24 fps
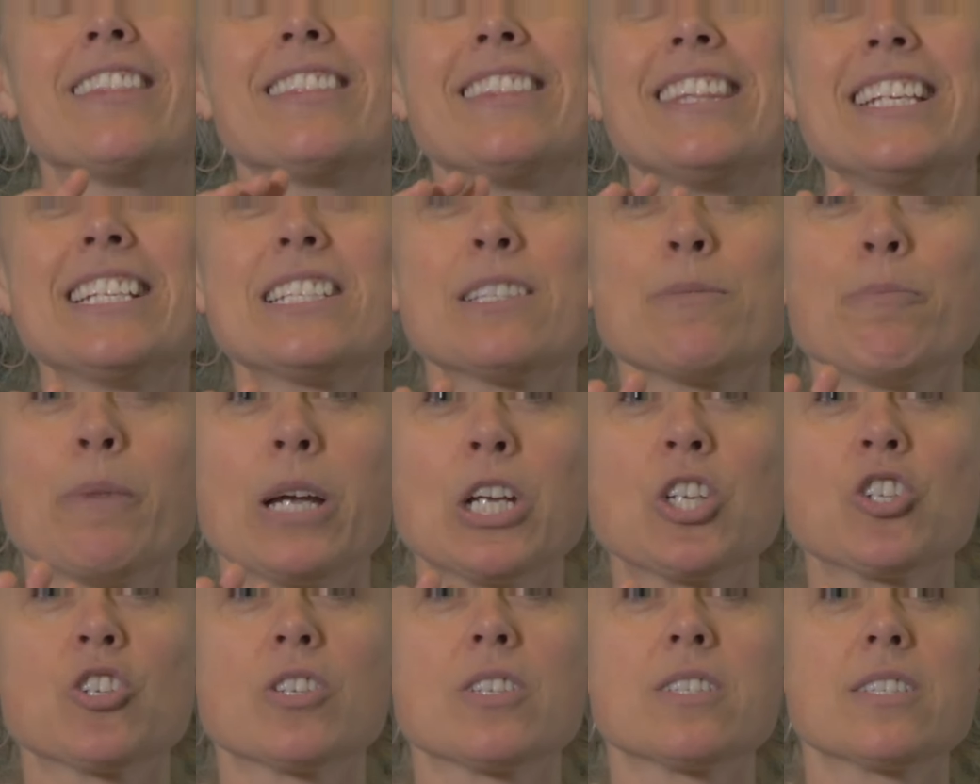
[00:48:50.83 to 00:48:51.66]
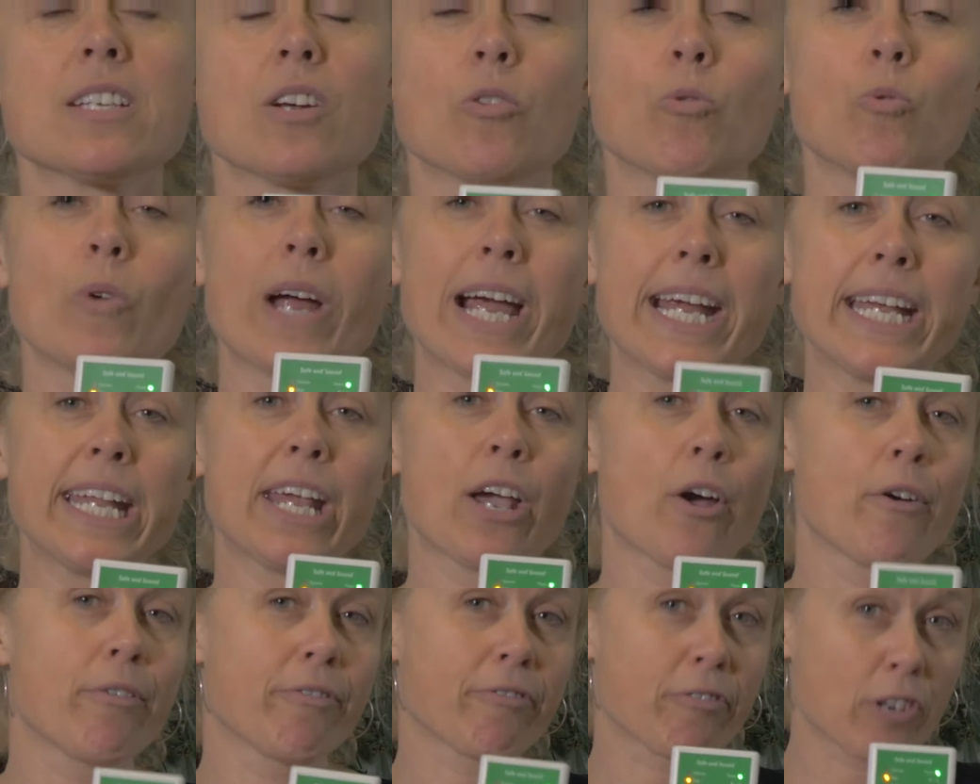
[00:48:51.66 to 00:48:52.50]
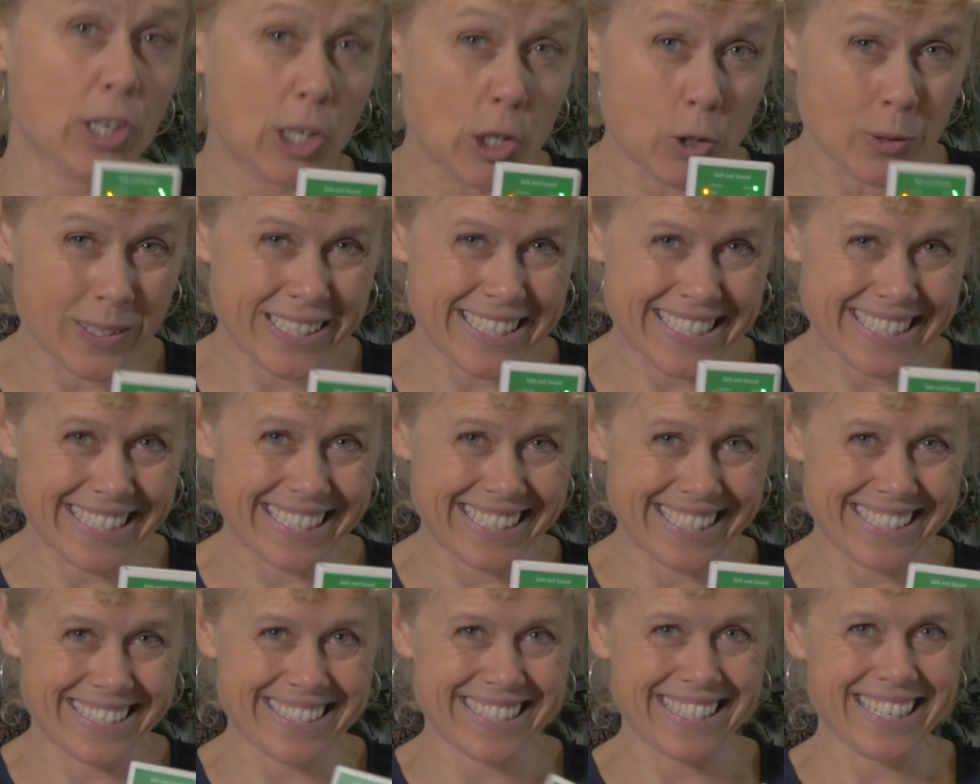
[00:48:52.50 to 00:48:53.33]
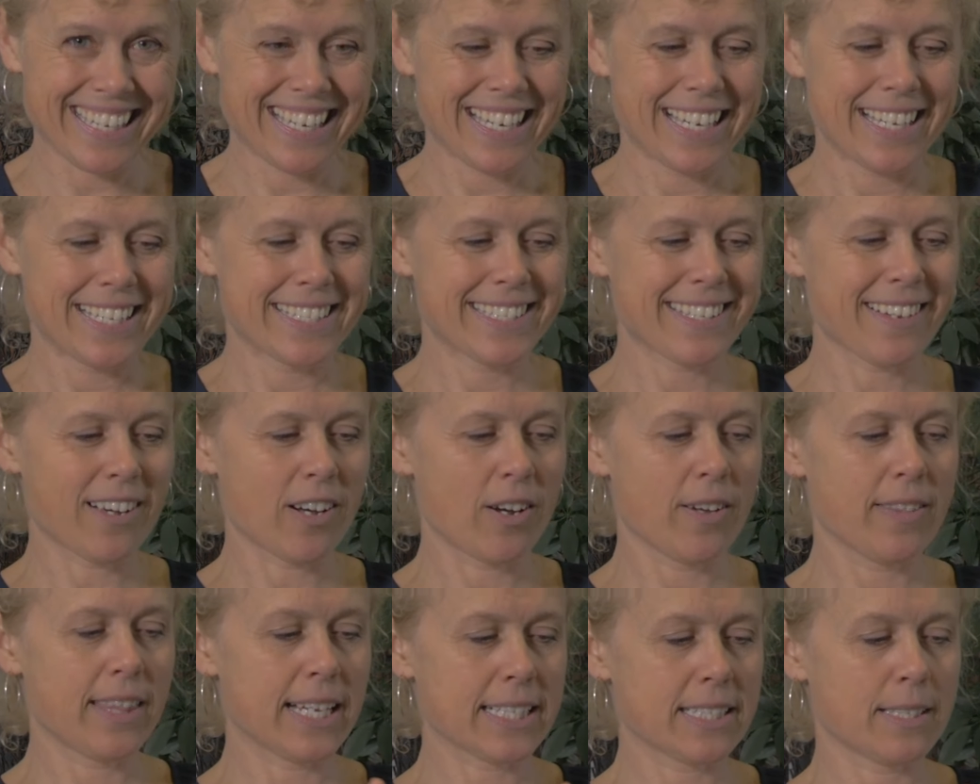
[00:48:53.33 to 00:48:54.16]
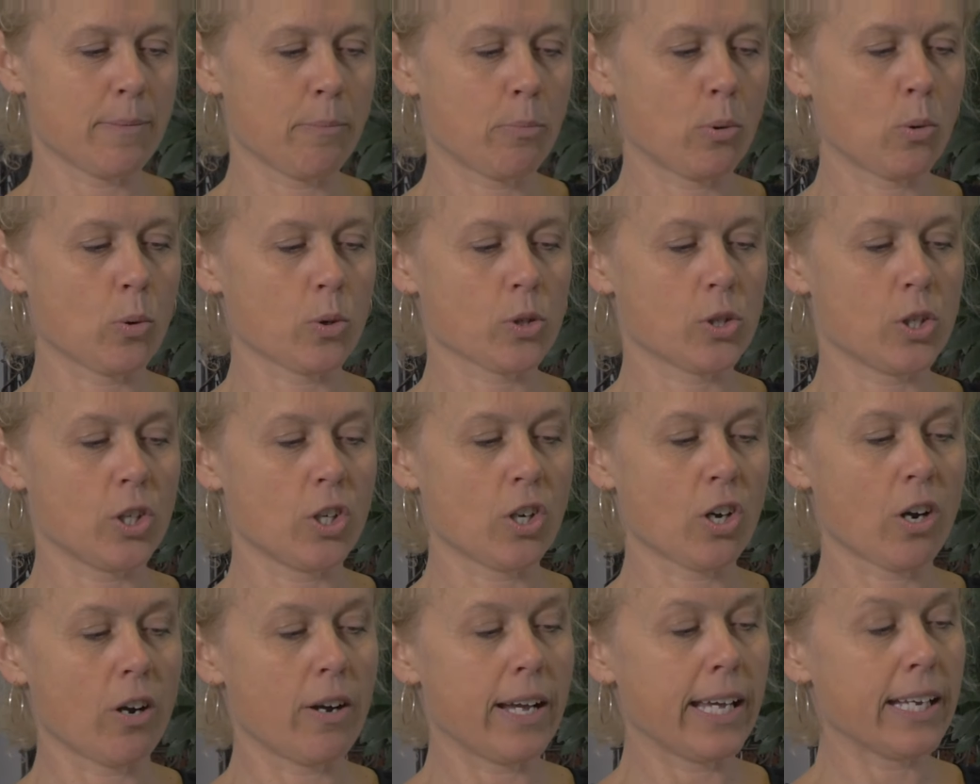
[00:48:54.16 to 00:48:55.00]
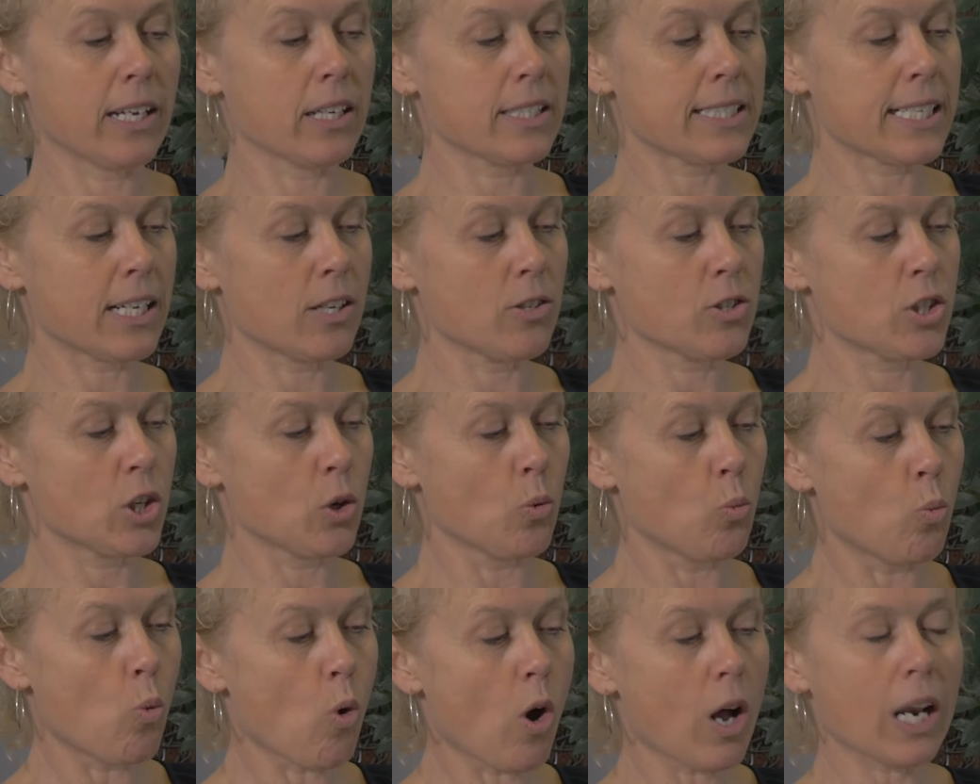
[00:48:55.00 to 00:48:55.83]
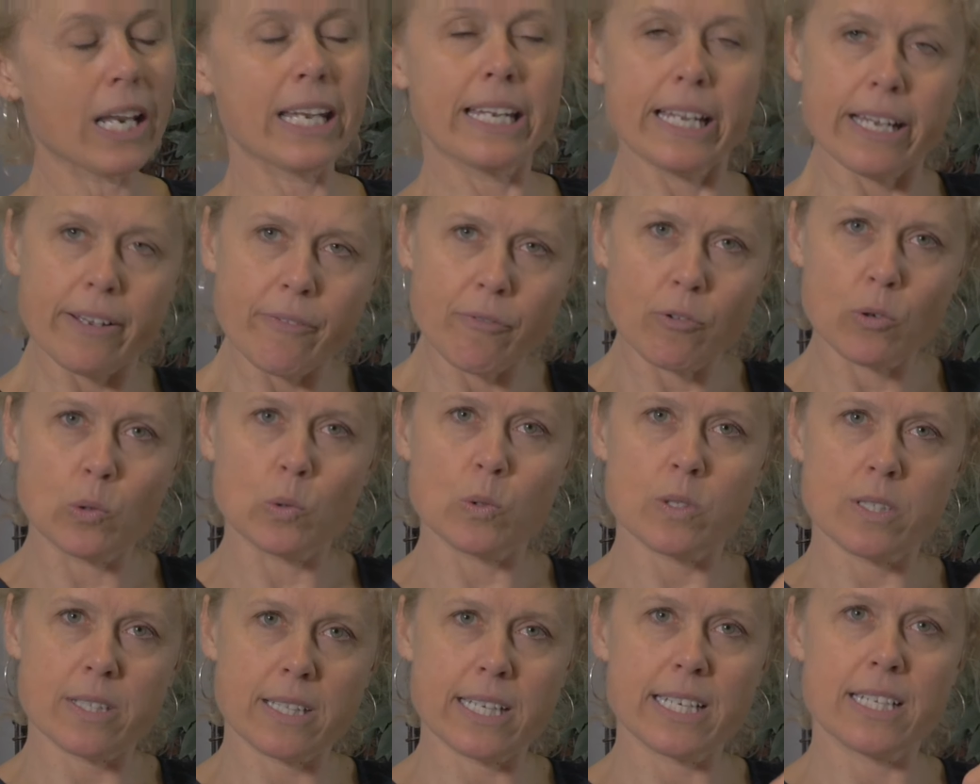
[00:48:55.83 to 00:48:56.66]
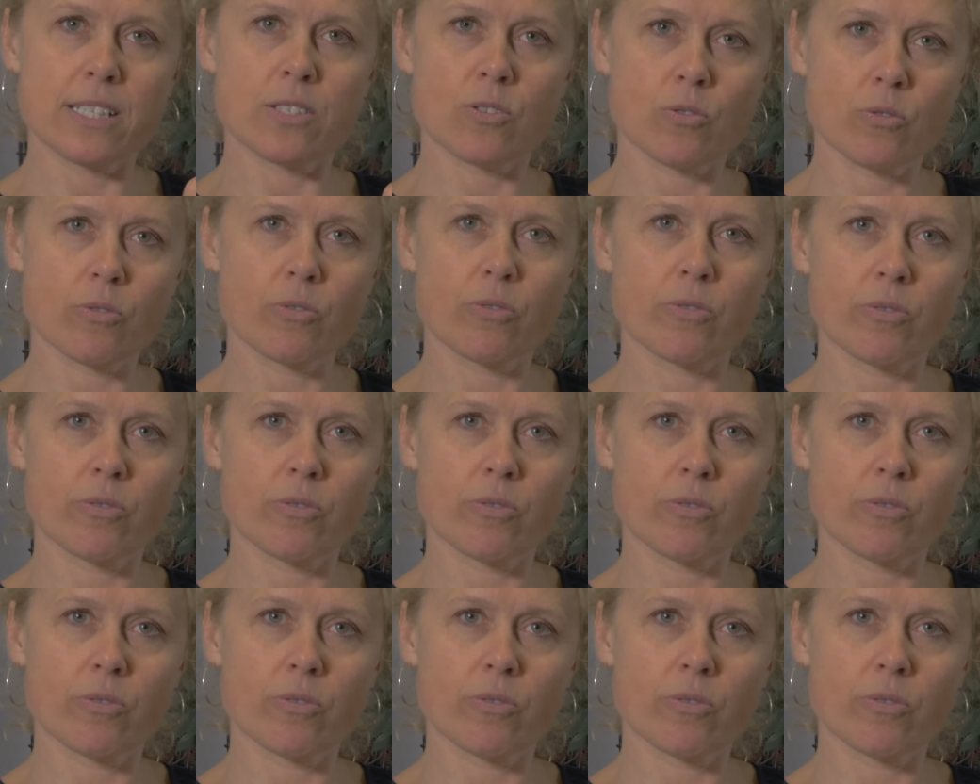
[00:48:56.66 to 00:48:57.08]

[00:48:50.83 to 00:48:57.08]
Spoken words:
This measures radio frequencies, so that's important to know, and it tells you what levels this